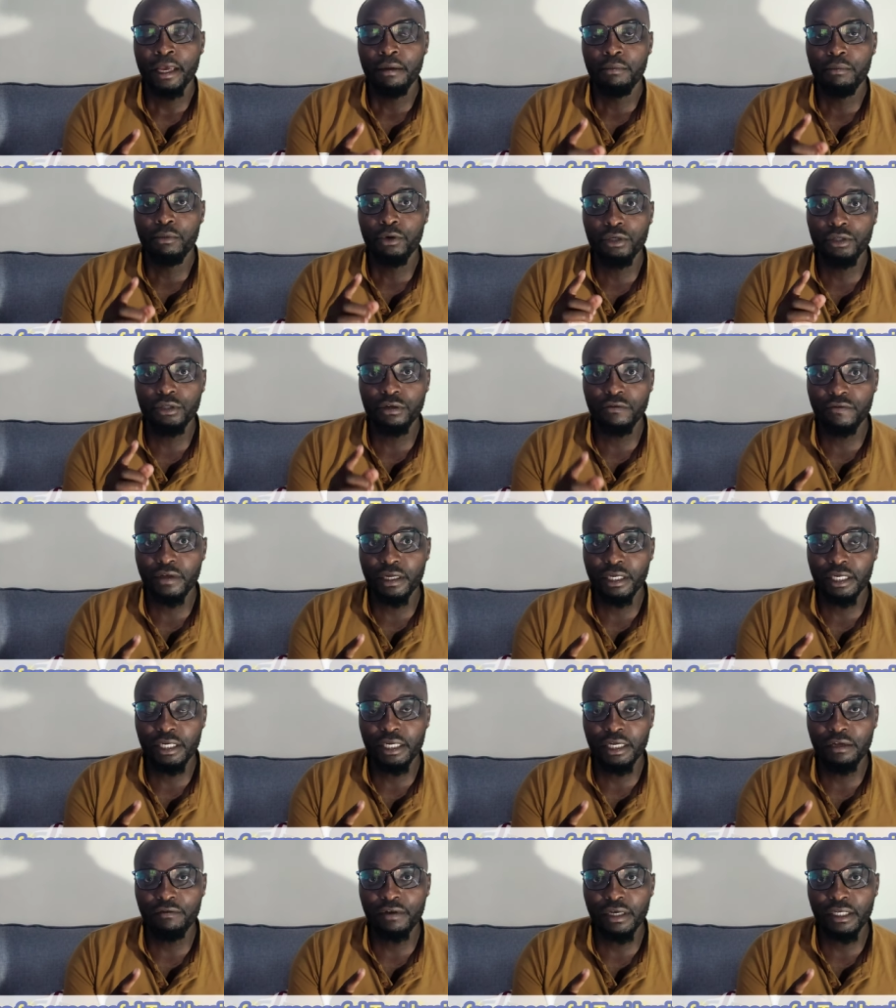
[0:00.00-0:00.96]
most of the
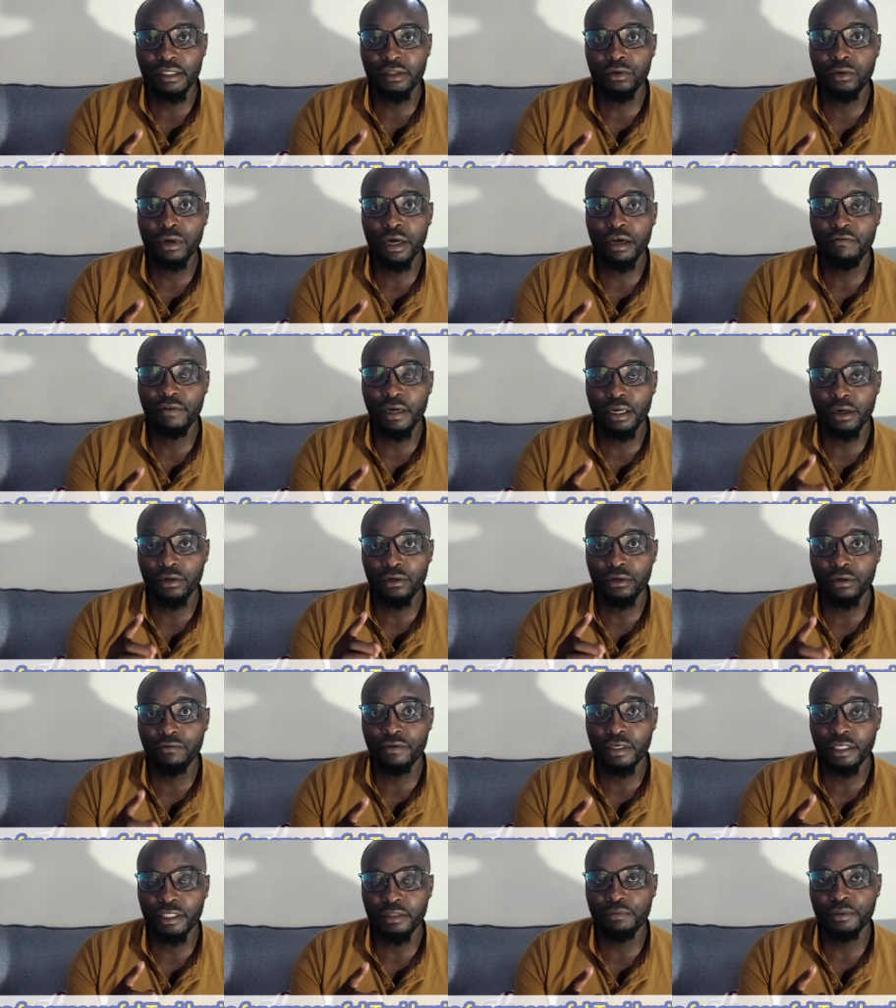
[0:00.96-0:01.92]
drivers who have a lot
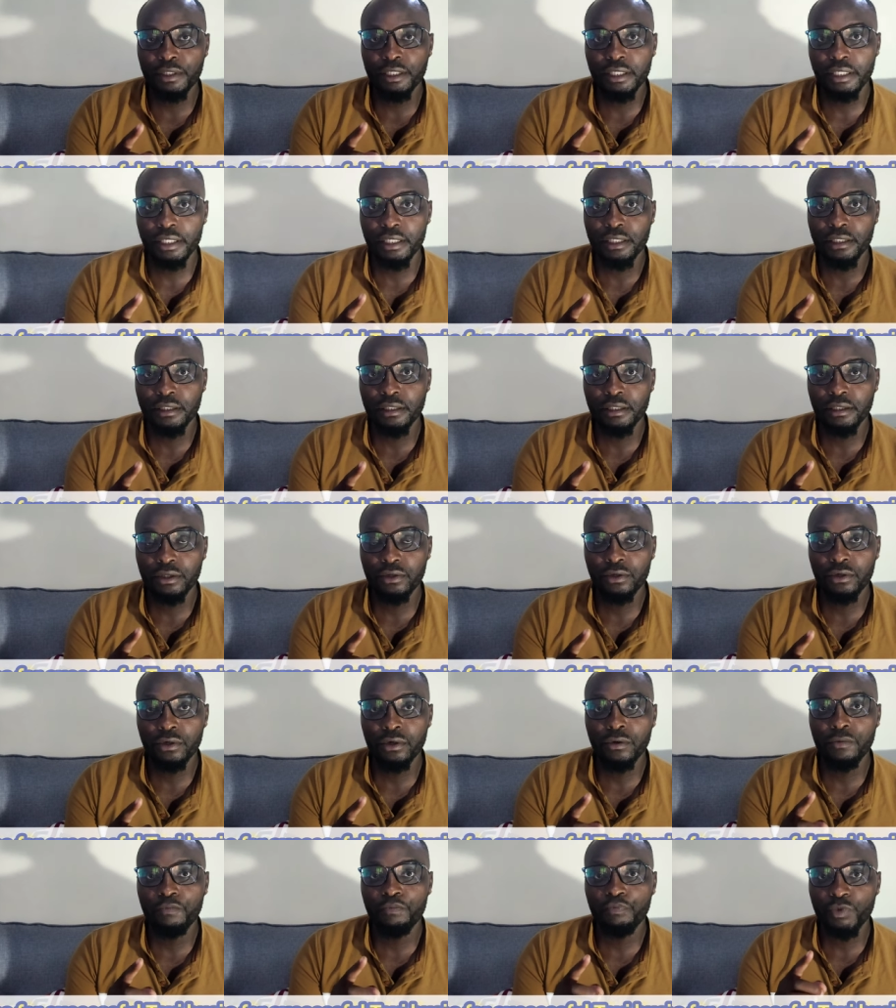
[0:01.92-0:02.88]
of experience, you
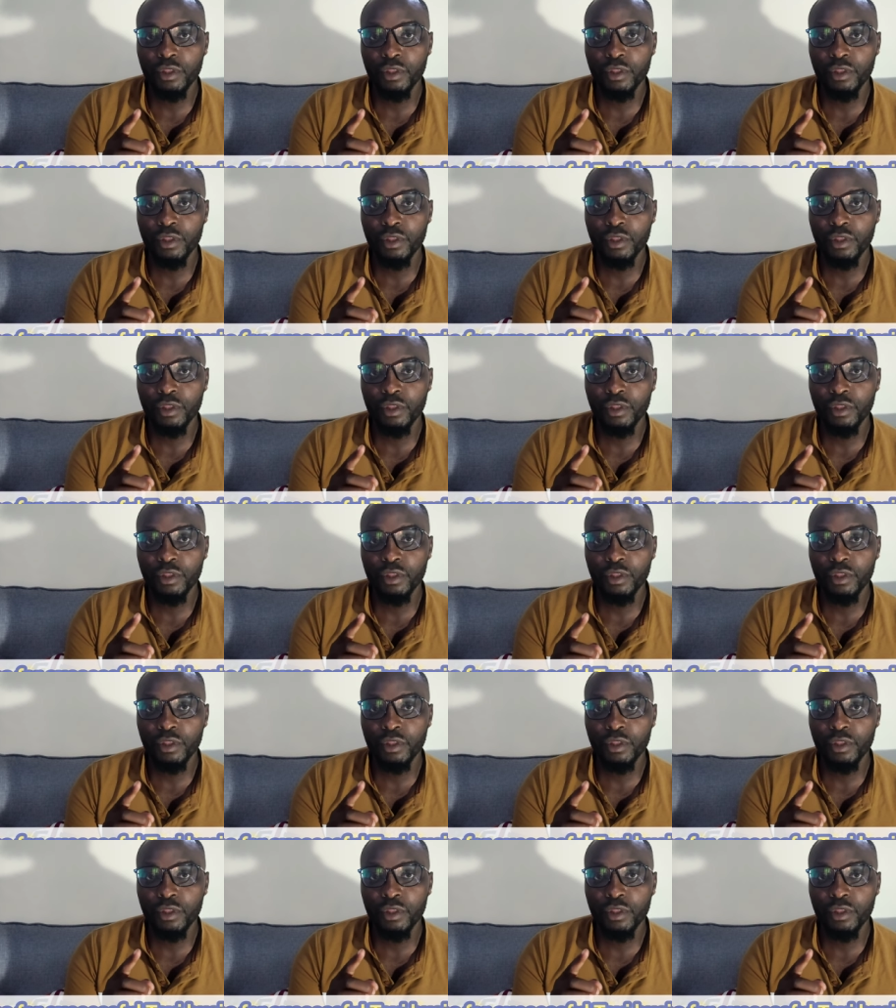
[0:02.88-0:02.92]
know,